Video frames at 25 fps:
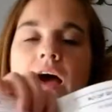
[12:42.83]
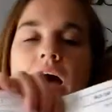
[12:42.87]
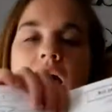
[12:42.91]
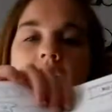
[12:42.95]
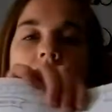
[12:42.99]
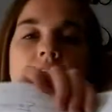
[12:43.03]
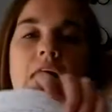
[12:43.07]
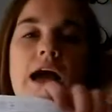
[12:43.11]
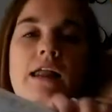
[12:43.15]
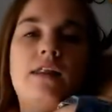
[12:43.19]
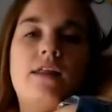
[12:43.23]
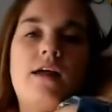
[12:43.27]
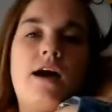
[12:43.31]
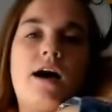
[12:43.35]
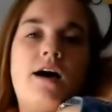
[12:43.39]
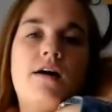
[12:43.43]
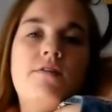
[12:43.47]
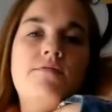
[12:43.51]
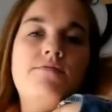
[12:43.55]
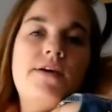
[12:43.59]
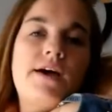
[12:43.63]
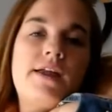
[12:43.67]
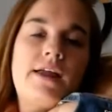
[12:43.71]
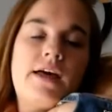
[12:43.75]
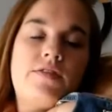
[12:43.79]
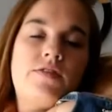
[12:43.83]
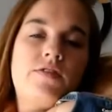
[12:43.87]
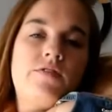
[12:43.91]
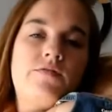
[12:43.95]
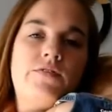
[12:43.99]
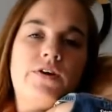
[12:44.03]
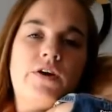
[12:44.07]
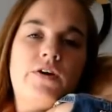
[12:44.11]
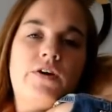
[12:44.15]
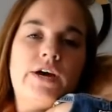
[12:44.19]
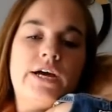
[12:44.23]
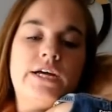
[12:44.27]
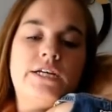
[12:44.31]
I love that at the
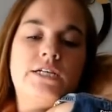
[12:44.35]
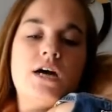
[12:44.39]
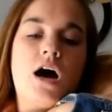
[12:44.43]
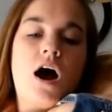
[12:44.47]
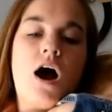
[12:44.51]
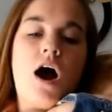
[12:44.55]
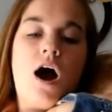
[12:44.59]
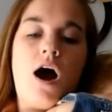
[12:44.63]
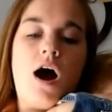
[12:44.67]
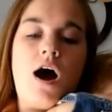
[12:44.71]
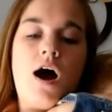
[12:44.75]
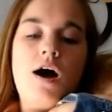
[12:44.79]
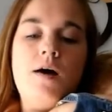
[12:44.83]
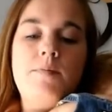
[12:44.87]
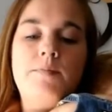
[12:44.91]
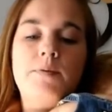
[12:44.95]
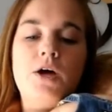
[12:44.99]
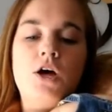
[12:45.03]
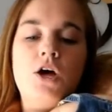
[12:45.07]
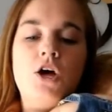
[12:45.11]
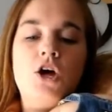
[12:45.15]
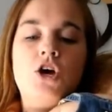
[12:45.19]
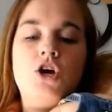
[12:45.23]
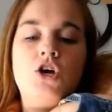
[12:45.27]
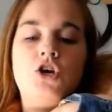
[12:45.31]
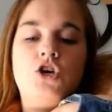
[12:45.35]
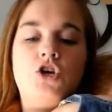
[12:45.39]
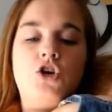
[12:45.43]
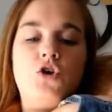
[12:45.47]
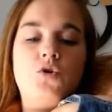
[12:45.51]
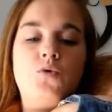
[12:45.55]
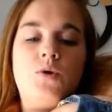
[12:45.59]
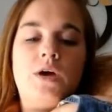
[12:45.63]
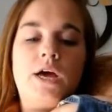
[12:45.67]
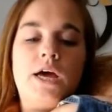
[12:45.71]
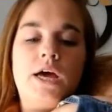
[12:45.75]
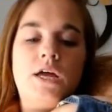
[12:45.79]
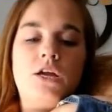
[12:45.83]
very top,
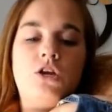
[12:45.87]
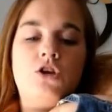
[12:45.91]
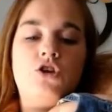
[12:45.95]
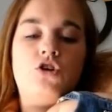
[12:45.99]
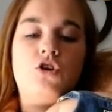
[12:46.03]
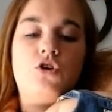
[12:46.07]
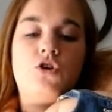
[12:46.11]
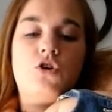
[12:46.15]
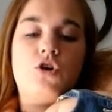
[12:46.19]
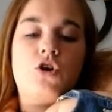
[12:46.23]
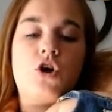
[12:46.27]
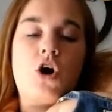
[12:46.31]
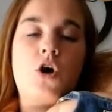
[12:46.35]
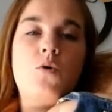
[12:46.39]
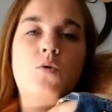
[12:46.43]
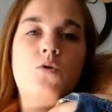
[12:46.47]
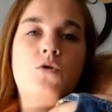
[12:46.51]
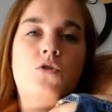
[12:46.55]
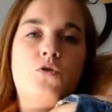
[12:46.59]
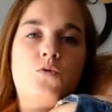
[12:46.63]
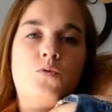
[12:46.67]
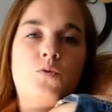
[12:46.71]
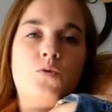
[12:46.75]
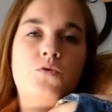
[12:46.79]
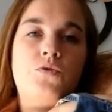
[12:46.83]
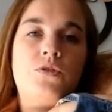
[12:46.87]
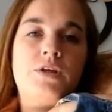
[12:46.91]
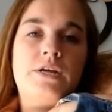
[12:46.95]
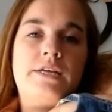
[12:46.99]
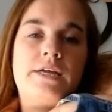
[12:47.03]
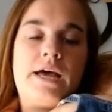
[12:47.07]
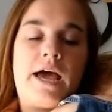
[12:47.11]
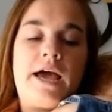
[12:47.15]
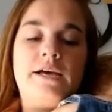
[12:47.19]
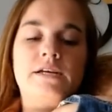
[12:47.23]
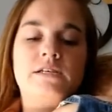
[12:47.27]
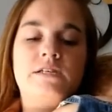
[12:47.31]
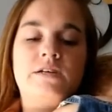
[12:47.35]
you can do, go through the
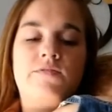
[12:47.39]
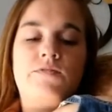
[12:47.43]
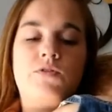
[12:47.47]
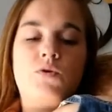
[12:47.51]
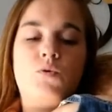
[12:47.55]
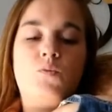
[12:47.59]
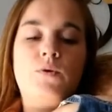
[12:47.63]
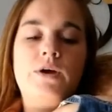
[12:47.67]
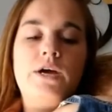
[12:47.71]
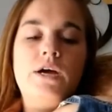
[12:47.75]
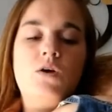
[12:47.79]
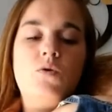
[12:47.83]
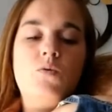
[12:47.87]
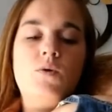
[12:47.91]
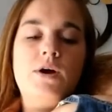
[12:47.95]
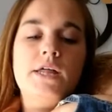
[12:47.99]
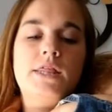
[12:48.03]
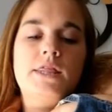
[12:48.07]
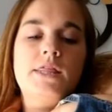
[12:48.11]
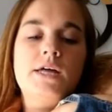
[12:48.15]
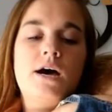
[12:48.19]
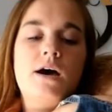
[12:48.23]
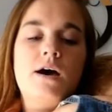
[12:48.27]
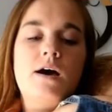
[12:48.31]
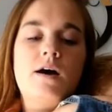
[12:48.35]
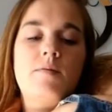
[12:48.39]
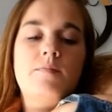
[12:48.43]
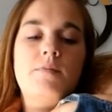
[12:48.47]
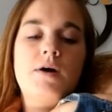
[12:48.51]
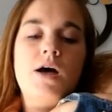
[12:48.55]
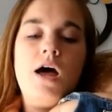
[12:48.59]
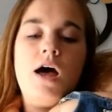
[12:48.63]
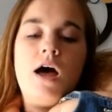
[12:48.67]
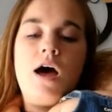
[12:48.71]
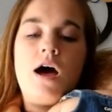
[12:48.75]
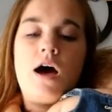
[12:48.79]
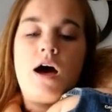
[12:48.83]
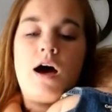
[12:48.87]
days of the week with them,
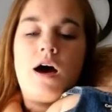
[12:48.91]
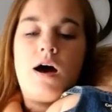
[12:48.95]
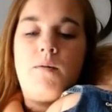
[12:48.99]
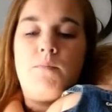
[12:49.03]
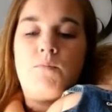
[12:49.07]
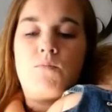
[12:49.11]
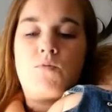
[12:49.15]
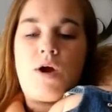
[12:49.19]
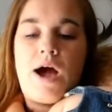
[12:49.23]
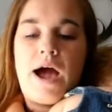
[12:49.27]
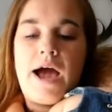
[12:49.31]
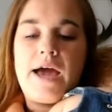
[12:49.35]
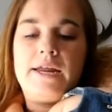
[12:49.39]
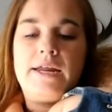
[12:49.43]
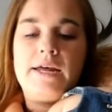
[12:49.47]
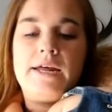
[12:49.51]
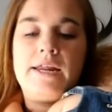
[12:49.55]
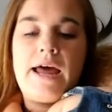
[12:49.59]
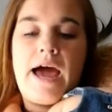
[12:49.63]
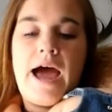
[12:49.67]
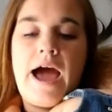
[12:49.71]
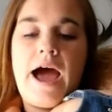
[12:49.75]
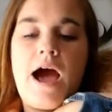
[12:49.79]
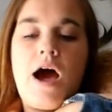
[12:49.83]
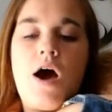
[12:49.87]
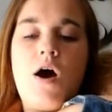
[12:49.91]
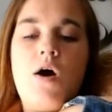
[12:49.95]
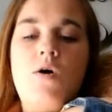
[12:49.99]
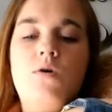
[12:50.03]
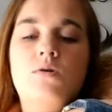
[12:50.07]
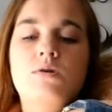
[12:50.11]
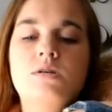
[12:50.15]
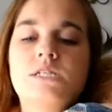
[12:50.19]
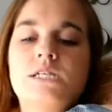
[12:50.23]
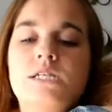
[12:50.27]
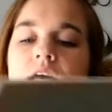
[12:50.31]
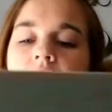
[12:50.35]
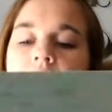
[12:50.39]
um, write it
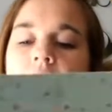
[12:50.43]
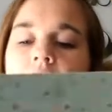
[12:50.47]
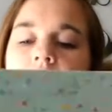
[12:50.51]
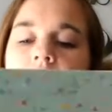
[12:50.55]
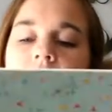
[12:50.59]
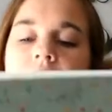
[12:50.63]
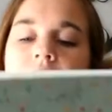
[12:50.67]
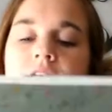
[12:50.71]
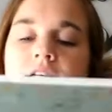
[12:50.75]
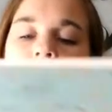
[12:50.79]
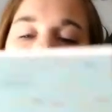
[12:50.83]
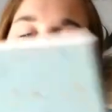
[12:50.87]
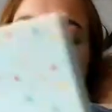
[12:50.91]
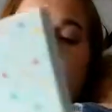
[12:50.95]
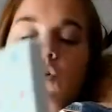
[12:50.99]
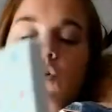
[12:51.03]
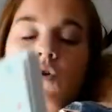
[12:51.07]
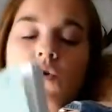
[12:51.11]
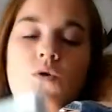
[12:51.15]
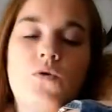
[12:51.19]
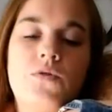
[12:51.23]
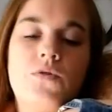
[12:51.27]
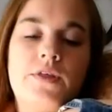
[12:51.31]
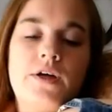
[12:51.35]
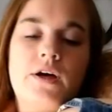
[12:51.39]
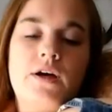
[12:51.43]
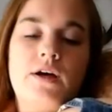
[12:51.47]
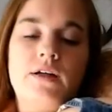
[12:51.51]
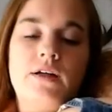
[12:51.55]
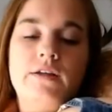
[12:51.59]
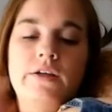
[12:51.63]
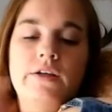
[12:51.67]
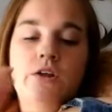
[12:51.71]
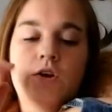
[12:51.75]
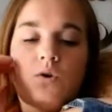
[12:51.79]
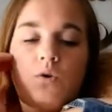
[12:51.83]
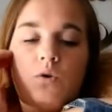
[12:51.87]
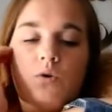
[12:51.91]
out, and circle the
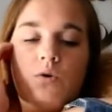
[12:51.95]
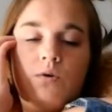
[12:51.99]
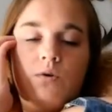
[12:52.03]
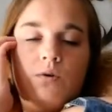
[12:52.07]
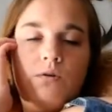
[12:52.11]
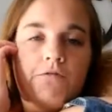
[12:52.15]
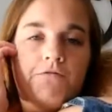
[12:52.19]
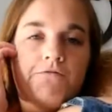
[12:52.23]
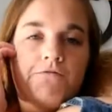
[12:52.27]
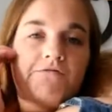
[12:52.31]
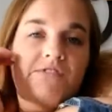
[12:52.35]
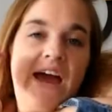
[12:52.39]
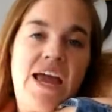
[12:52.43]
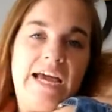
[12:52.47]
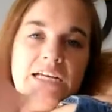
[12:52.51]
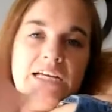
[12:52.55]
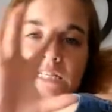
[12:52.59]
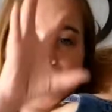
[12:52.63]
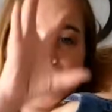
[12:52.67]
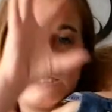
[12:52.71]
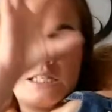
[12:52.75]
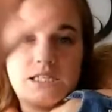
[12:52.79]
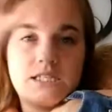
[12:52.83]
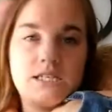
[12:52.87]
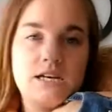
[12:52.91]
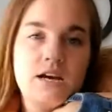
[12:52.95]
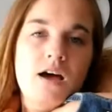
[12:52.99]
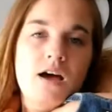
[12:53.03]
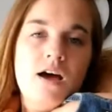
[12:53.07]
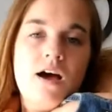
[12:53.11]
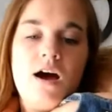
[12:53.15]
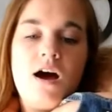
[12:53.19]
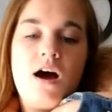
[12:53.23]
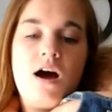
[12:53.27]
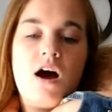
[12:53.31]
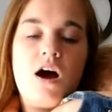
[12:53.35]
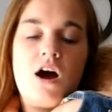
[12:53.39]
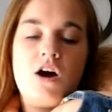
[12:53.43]
little face
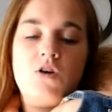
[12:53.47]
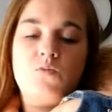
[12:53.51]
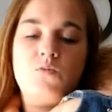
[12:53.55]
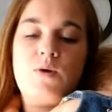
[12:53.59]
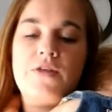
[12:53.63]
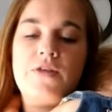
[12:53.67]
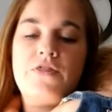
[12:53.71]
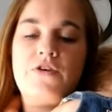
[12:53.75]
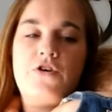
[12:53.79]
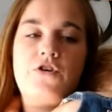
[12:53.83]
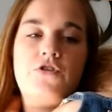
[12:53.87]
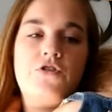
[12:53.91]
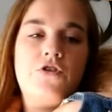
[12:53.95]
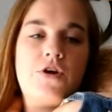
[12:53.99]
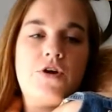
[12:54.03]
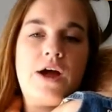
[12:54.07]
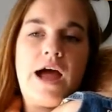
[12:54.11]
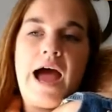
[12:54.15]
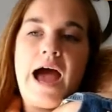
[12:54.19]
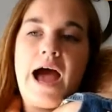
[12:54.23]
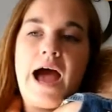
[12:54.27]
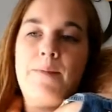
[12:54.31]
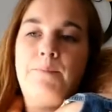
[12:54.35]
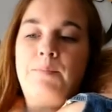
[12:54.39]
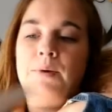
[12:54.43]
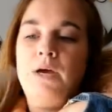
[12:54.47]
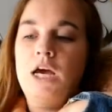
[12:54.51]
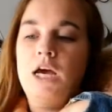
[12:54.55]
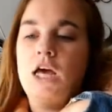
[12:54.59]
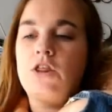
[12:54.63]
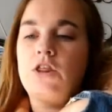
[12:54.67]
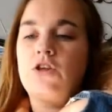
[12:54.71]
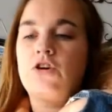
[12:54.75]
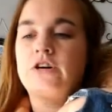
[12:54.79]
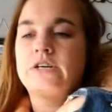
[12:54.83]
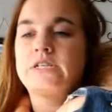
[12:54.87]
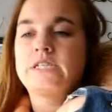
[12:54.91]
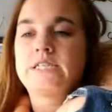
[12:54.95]
on whether they're happy,
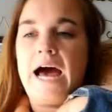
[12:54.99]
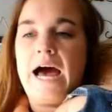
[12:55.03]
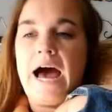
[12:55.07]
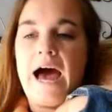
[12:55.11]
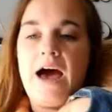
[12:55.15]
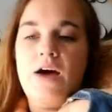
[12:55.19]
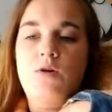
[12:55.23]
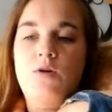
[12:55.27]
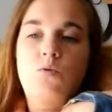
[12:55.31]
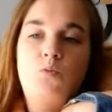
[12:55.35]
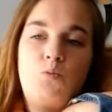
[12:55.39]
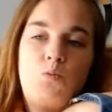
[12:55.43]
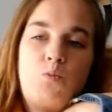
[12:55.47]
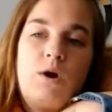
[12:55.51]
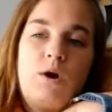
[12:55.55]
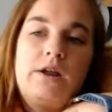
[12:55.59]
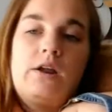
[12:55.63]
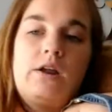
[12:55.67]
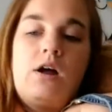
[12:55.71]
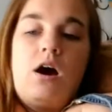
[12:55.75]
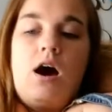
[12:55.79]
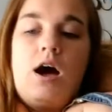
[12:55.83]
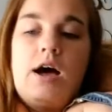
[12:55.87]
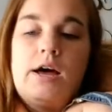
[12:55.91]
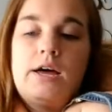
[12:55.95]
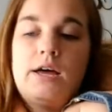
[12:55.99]
they're sad, and whatnot.